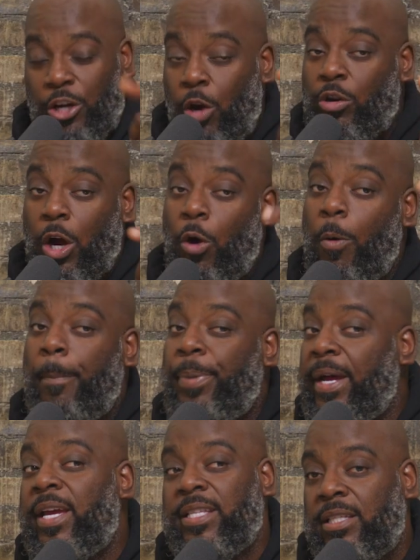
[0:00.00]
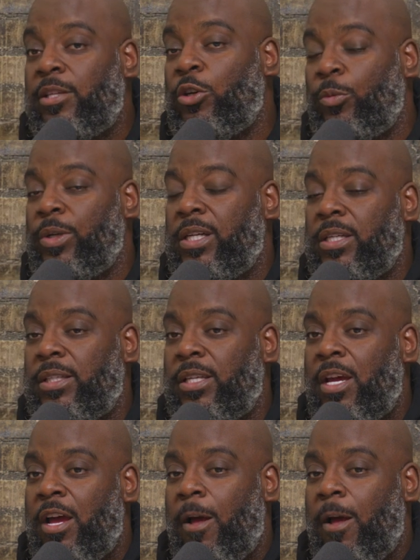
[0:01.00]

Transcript: Kanoko, but yeah. it still was.